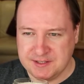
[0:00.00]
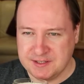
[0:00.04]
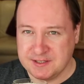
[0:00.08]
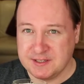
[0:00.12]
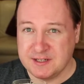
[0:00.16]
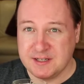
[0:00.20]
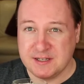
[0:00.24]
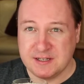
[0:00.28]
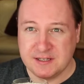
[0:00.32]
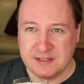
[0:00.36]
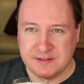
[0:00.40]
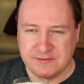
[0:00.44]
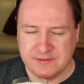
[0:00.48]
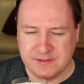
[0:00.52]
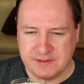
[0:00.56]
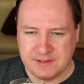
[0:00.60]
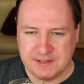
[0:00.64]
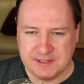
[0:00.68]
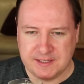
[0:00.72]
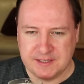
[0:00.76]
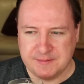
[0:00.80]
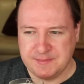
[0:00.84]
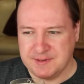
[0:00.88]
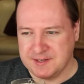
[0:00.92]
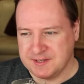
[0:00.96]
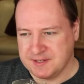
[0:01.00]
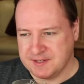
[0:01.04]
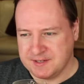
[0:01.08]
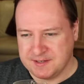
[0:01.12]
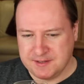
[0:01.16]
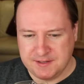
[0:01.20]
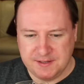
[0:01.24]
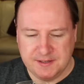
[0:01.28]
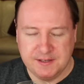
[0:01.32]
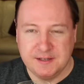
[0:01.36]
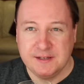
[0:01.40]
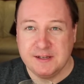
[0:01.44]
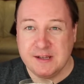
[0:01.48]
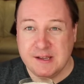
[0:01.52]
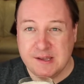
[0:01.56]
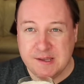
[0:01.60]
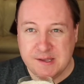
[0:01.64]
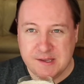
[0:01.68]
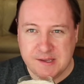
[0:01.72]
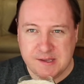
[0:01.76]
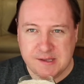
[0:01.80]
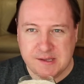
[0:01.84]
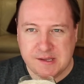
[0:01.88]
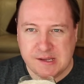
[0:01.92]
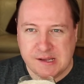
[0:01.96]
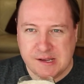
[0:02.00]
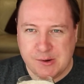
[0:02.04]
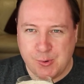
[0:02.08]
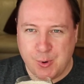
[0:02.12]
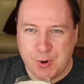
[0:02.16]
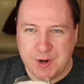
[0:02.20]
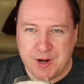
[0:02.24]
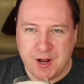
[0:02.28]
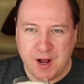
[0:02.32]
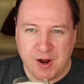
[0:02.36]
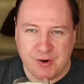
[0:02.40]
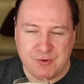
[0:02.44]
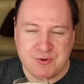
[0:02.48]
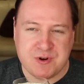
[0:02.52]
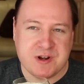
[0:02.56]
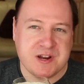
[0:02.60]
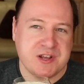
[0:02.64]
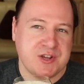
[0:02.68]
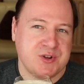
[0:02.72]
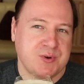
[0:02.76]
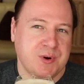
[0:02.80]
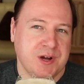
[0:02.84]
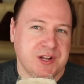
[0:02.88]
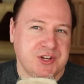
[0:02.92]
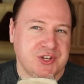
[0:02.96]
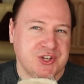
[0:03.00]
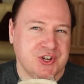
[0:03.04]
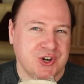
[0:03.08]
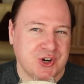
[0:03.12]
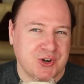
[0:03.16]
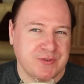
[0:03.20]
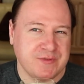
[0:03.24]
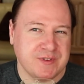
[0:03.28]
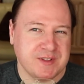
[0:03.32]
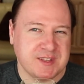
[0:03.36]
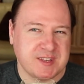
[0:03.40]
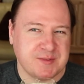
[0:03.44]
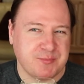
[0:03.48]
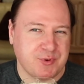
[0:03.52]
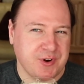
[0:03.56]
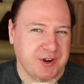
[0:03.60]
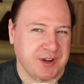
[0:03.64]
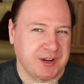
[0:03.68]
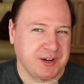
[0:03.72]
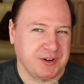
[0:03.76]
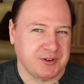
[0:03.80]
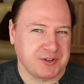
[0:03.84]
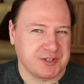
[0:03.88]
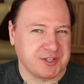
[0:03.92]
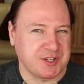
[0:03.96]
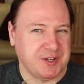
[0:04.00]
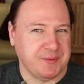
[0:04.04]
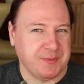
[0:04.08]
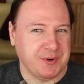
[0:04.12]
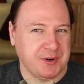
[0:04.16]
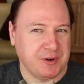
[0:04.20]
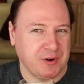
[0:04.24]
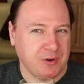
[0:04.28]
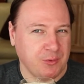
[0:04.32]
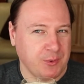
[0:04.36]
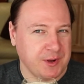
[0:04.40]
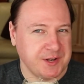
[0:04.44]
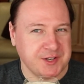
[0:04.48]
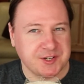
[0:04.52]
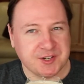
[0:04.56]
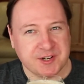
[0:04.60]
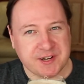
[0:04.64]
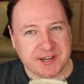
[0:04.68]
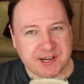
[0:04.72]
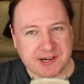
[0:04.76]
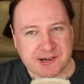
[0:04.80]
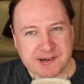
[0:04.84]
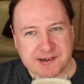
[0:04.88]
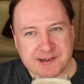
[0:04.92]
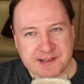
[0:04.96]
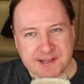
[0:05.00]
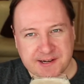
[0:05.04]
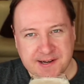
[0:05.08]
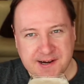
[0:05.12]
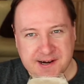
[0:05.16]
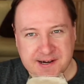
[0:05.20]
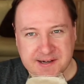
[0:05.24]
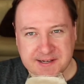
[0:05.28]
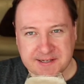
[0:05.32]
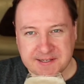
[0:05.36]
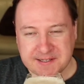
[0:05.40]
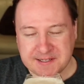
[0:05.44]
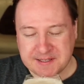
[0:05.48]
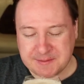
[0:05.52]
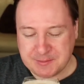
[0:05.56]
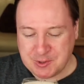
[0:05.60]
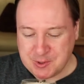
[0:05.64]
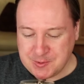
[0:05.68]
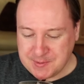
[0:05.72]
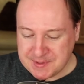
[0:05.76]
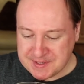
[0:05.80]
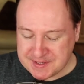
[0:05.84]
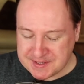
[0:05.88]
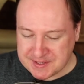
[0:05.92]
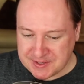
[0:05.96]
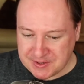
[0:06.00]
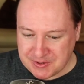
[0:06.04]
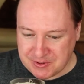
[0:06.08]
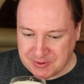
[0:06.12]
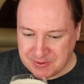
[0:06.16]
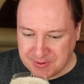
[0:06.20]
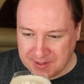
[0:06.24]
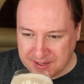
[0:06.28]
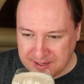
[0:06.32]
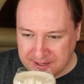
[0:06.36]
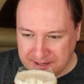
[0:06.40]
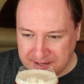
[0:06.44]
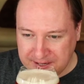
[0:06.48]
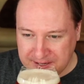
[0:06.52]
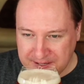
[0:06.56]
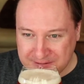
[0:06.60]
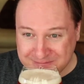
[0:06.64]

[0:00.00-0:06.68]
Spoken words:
It's kind of a little bit, we're not really quite sure if it's spring or summer or winter here in Ireland at the moment, so